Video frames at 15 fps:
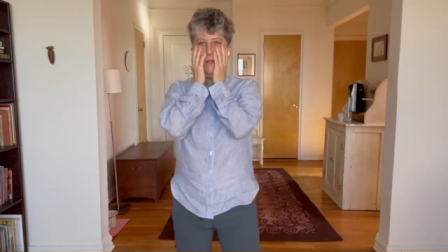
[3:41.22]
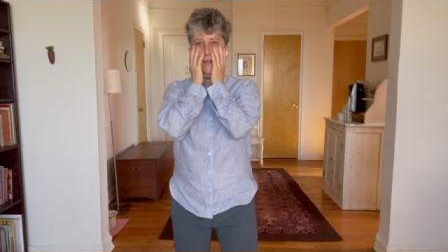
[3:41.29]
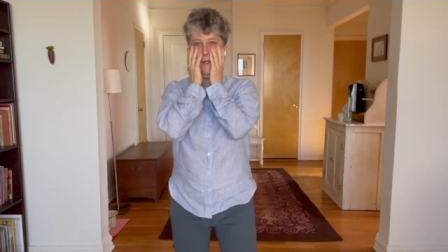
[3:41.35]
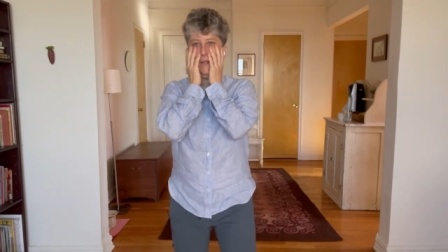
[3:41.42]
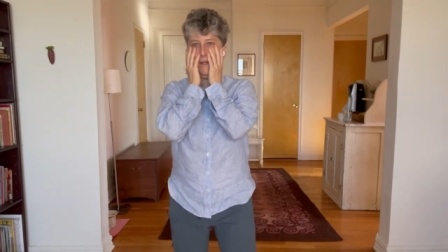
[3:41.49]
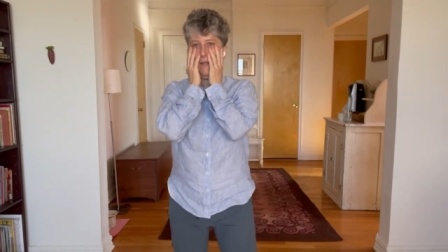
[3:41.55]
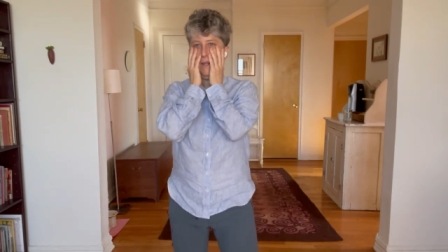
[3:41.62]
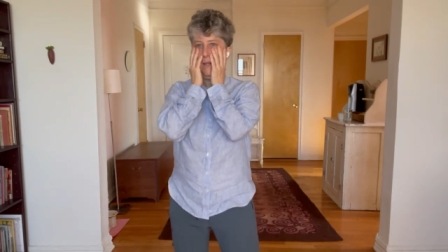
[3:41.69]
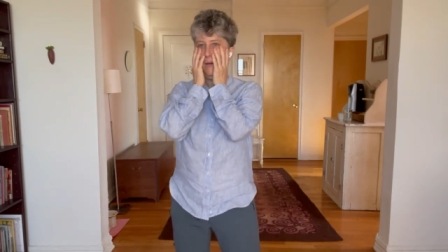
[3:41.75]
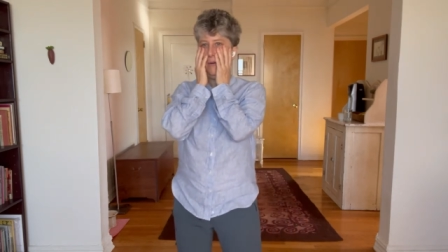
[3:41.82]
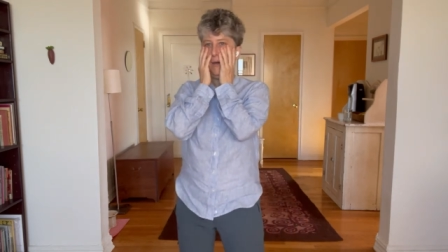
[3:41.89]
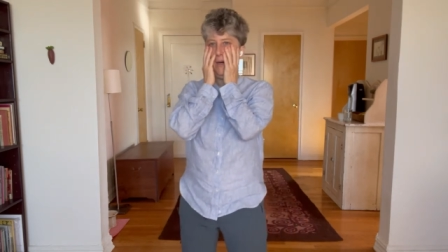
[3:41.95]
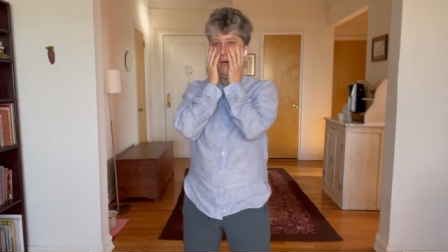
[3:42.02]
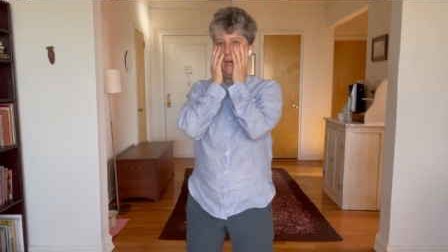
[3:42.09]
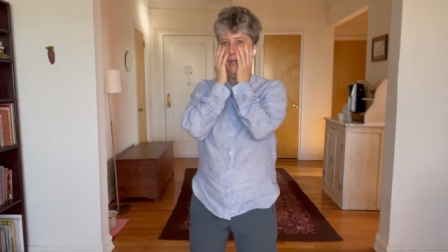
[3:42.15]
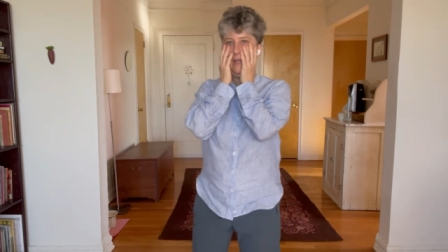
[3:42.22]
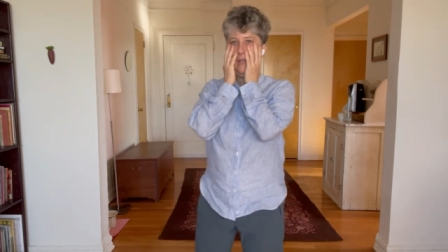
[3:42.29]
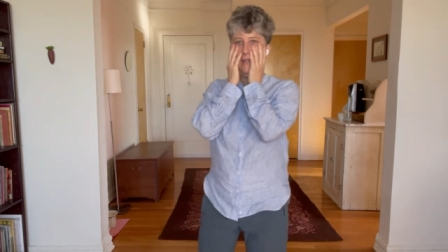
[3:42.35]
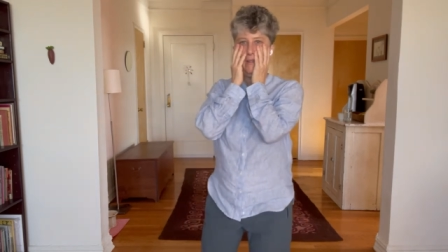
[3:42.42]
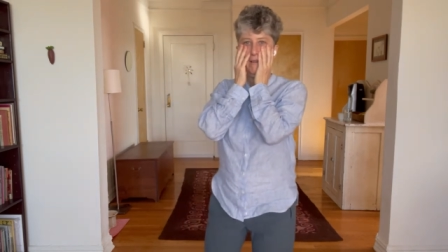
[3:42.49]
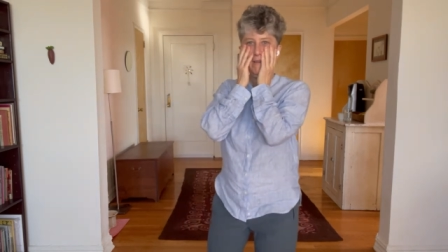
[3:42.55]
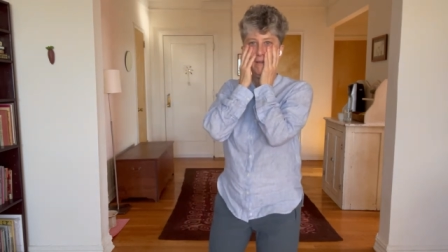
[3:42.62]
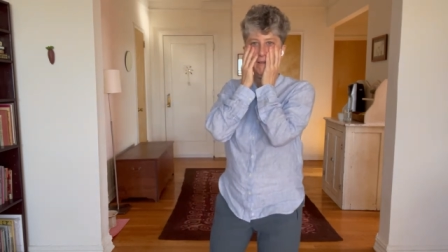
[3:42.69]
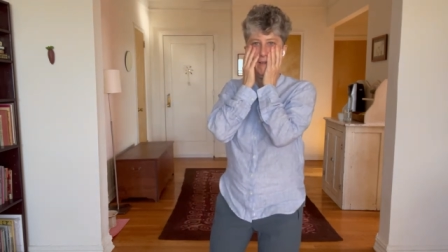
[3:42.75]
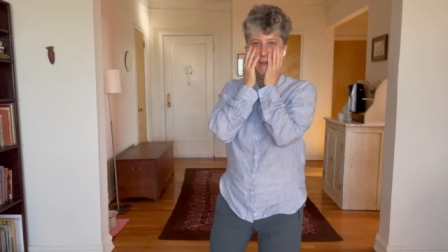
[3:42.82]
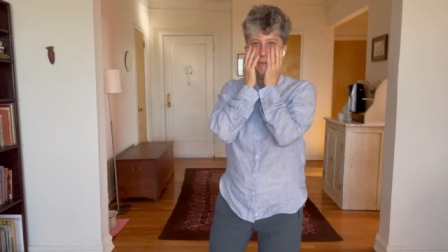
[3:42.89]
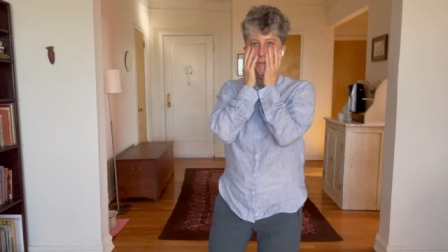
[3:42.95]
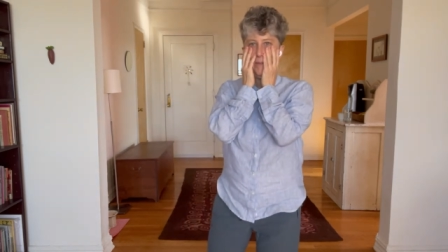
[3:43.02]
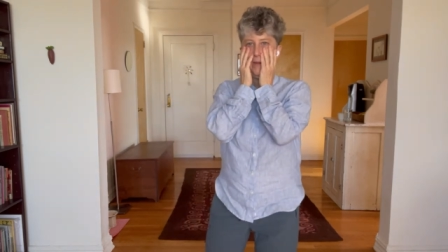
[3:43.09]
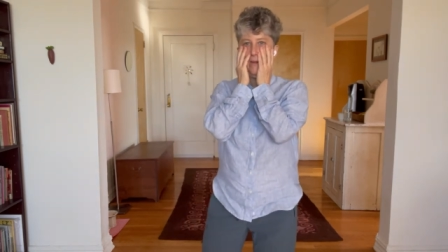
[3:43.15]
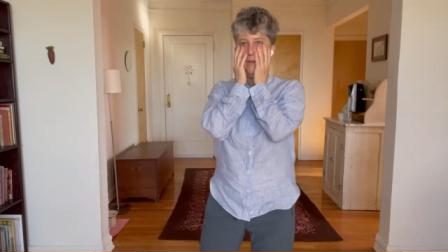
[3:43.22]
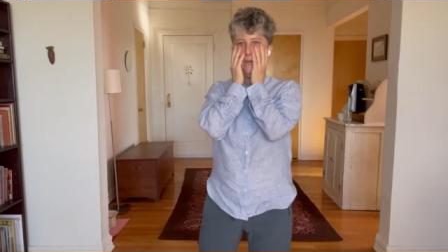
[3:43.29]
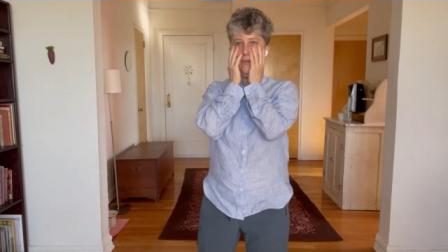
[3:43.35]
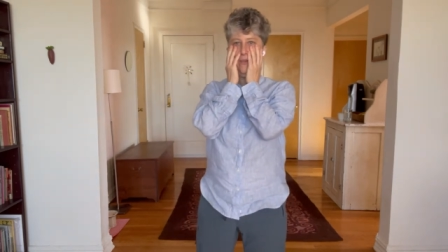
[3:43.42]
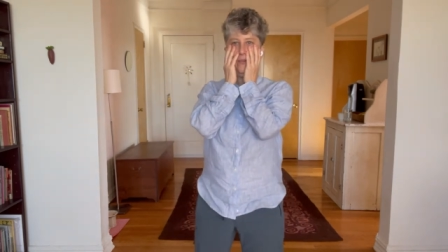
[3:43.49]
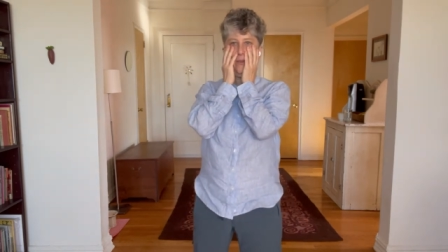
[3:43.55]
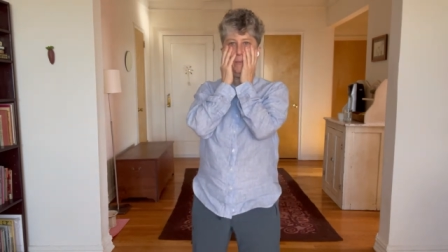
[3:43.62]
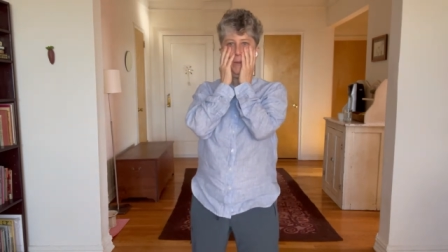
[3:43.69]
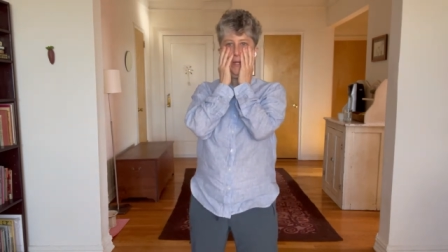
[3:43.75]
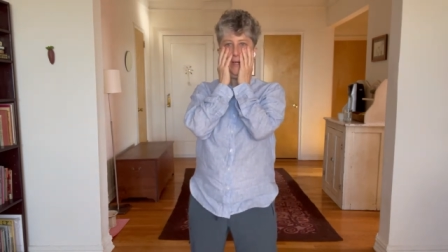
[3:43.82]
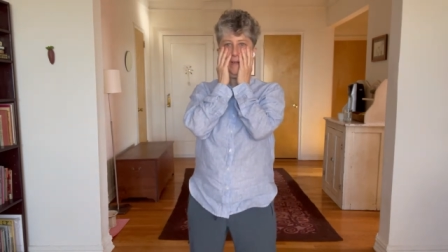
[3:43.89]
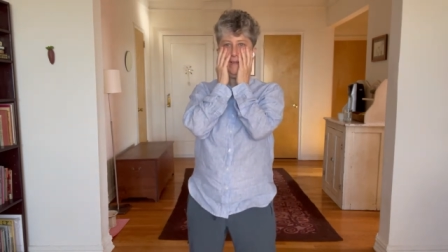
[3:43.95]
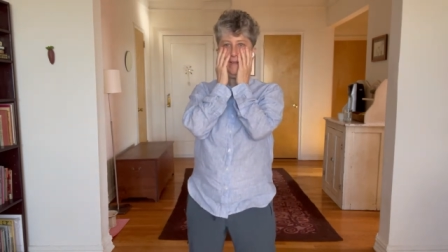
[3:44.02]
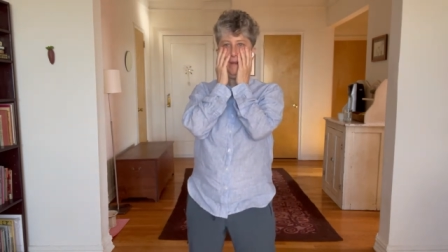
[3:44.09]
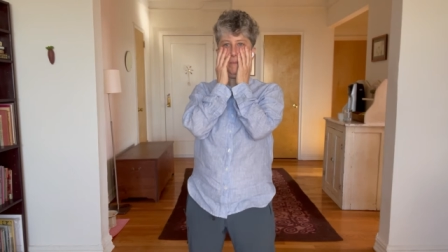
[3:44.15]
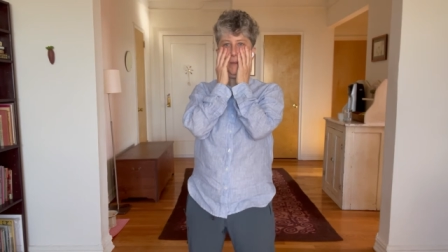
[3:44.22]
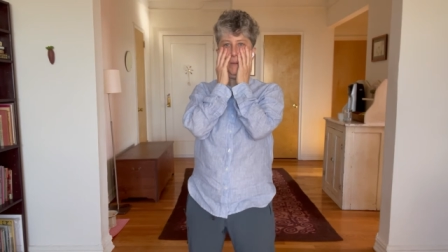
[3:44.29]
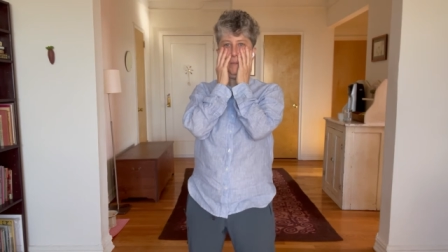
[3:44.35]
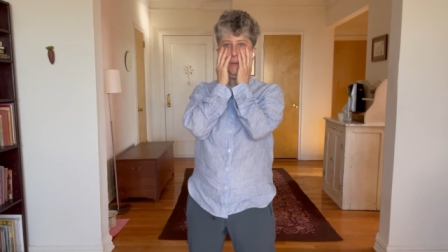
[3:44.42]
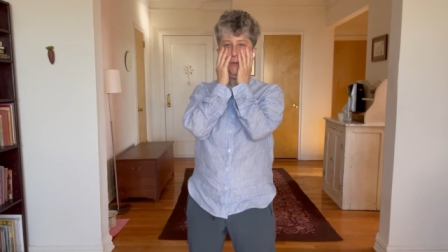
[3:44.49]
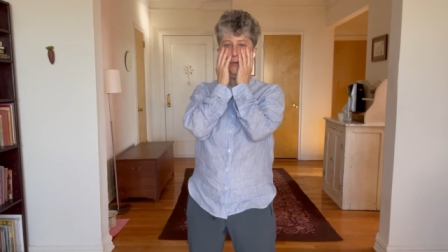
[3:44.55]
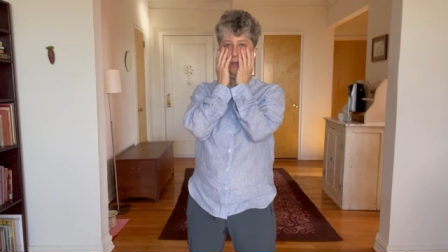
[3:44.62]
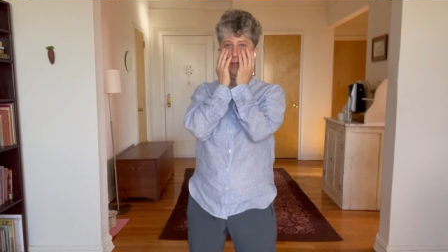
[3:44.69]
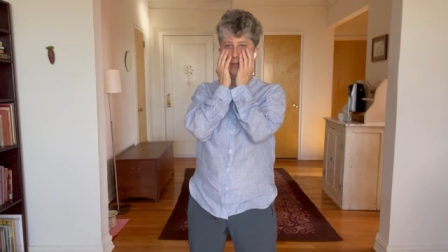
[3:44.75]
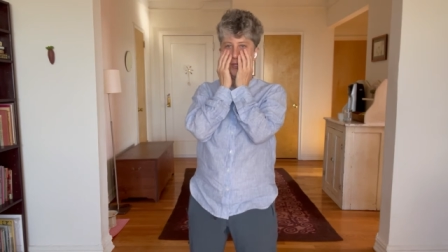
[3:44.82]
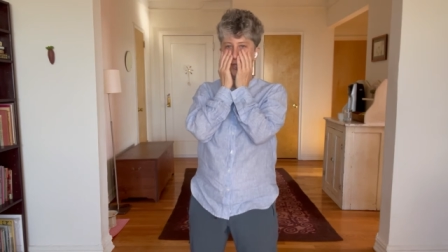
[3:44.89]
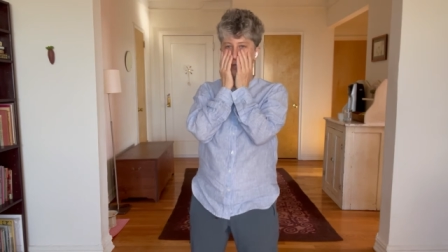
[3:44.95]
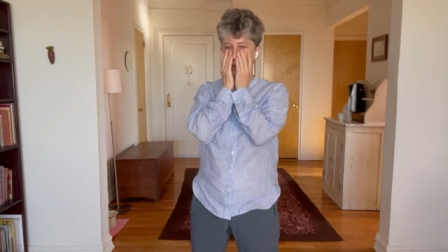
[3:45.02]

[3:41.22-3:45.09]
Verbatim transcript: and the lower eyelids. This is a place that people touch